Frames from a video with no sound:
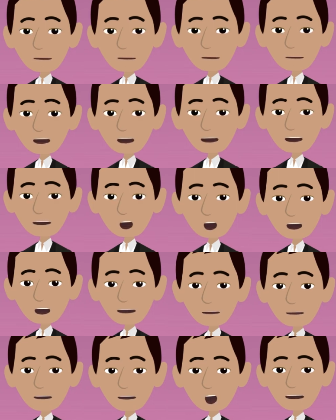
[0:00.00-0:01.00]
and that
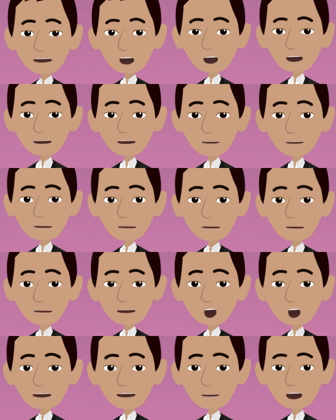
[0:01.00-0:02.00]
is always
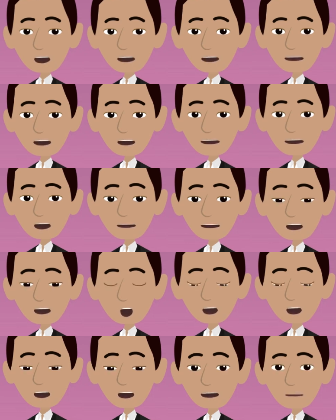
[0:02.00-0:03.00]
how I will
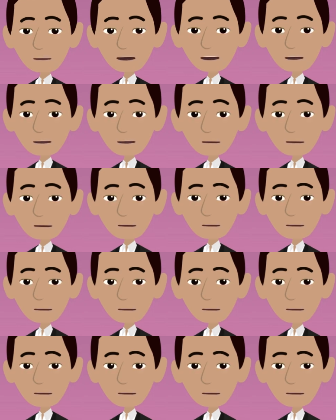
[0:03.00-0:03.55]
remind you